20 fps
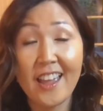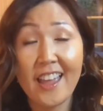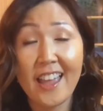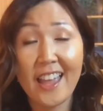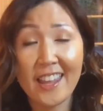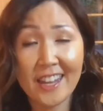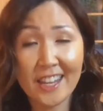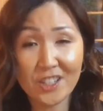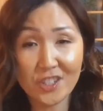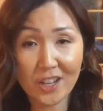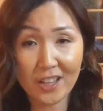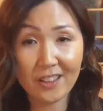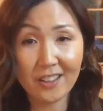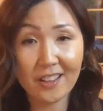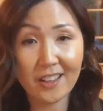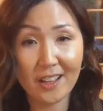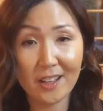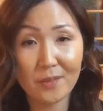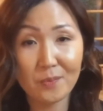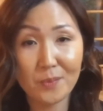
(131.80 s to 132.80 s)
And
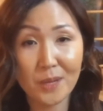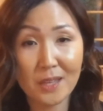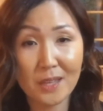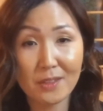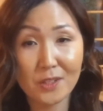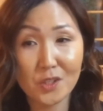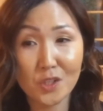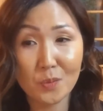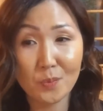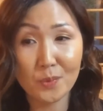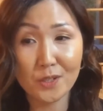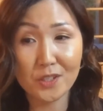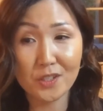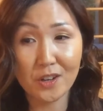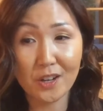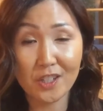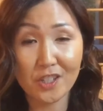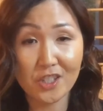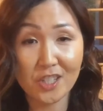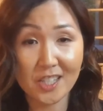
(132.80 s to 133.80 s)
Angelica, being the
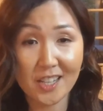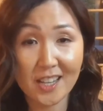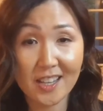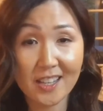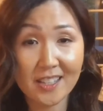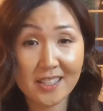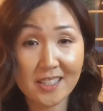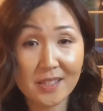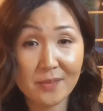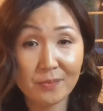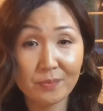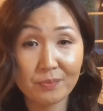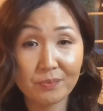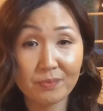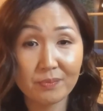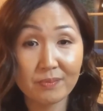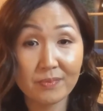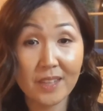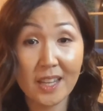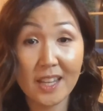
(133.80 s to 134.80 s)
superstar she is,
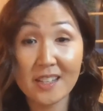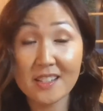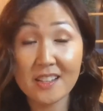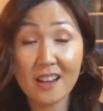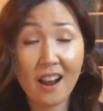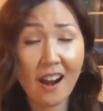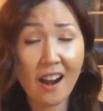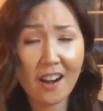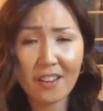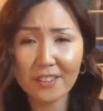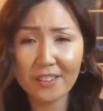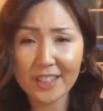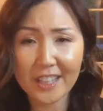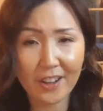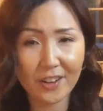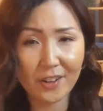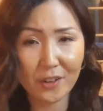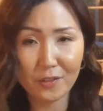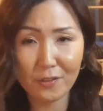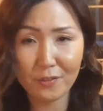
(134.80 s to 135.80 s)
entirely
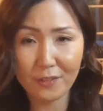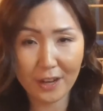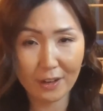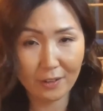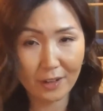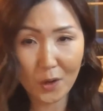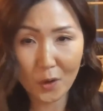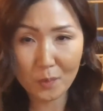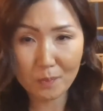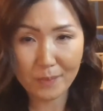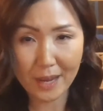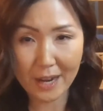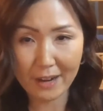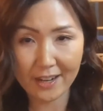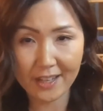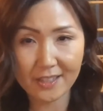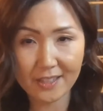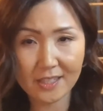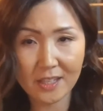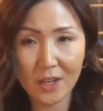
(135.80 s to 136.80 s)
on her very own
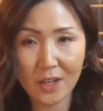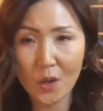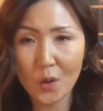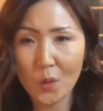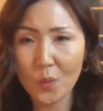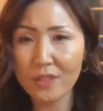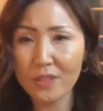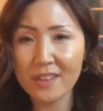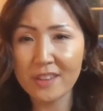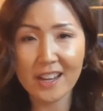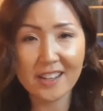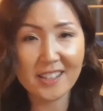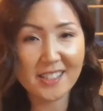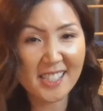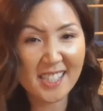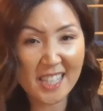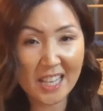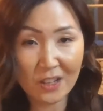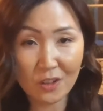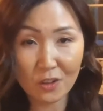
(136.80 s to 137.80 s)
merits, with not a
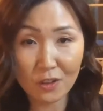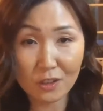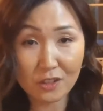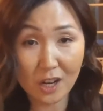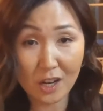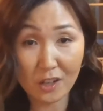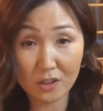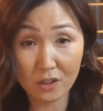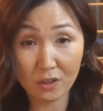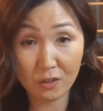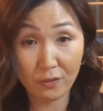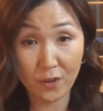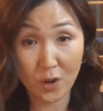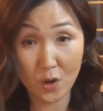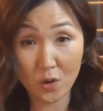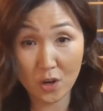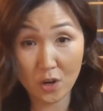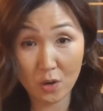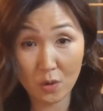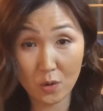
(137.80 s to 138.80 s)
single doctored
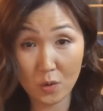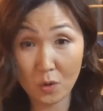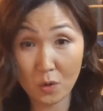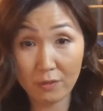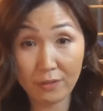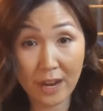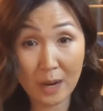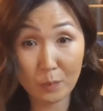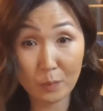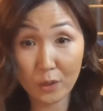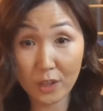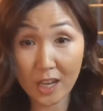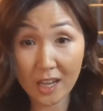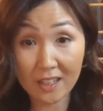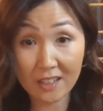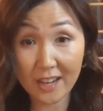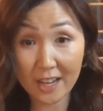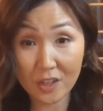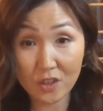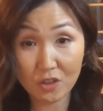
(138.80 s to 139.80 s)
photo nor
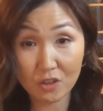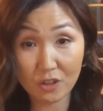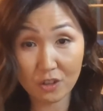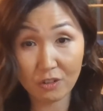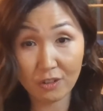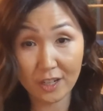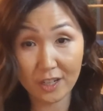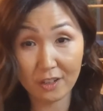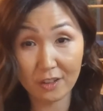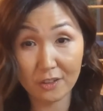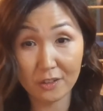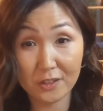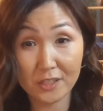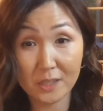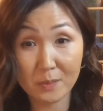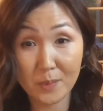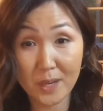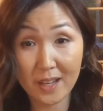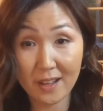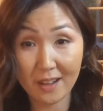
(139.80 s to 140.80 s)
fabricated extracurricular to
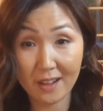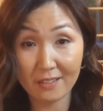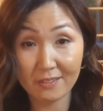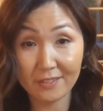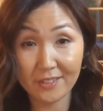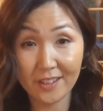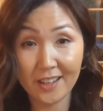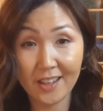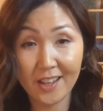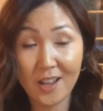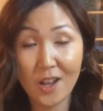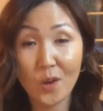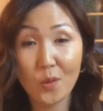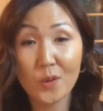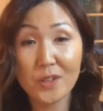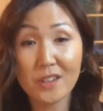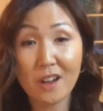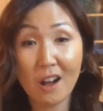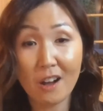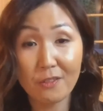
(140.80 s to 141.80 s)
speak of,
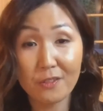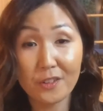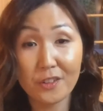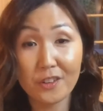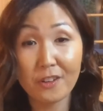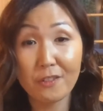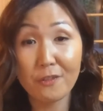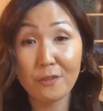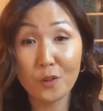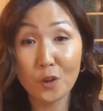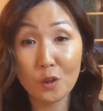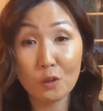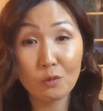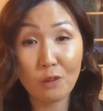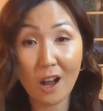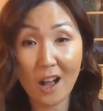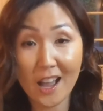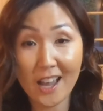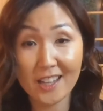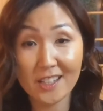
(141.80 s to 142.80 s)
was offered a full
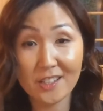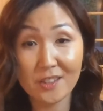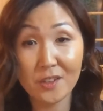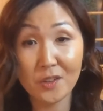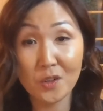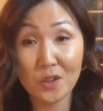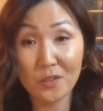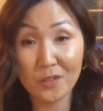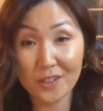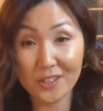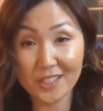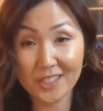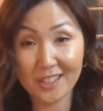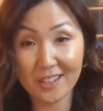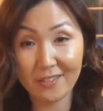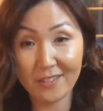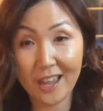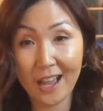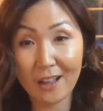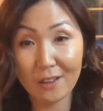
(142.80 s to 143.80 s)
ride to the University
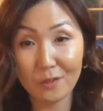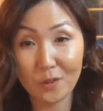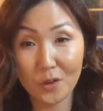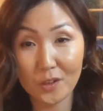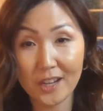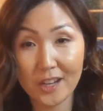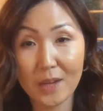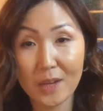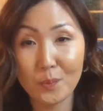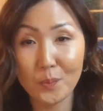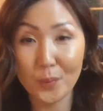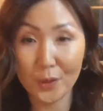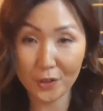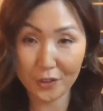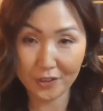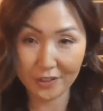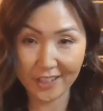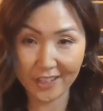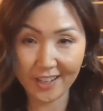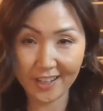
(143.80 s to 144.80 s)
of California at
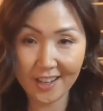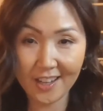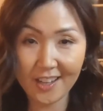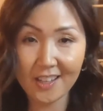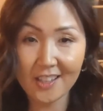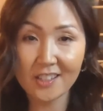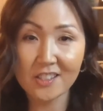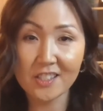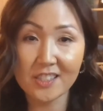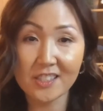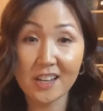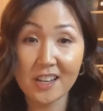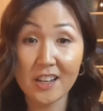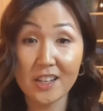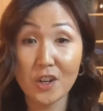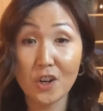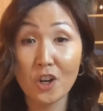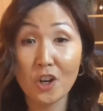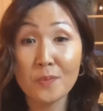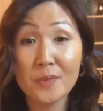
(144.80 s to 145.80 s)
Berkeley to
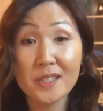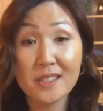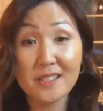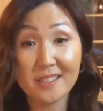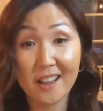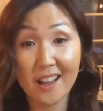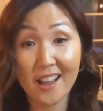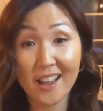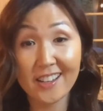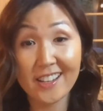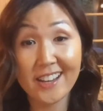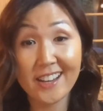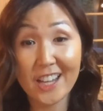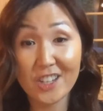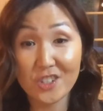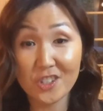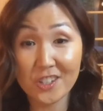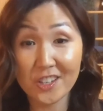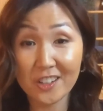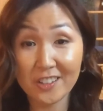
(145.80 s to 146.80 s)
study urban design and
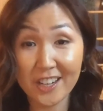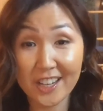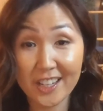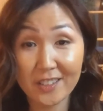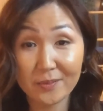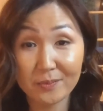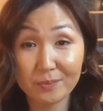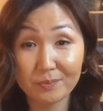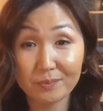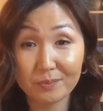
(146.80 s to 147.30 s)
engineering.